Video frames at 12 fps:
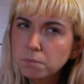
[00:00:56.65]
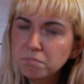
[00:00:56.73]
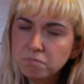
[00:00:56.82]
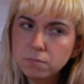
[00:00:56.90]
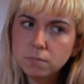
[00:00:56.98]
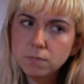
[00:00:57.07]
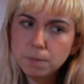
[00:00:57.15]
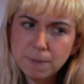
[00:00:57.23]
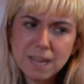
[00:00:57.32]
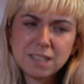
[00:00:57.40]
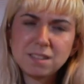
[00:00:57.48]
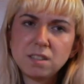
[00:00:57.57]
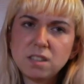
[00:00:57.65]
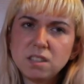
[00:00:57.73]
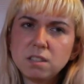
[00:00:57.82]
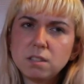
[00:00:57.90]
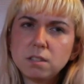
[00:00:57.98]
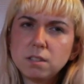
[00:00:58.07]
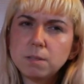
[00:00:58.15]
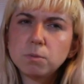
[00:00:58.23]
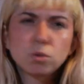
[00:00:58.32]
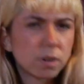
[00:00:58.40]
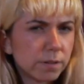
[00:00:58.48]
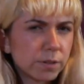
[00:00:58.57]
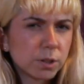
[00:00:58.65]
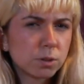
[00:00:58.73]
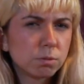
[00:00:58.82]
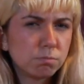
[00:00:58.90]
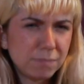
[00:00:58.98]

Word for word: The band that seems trivial,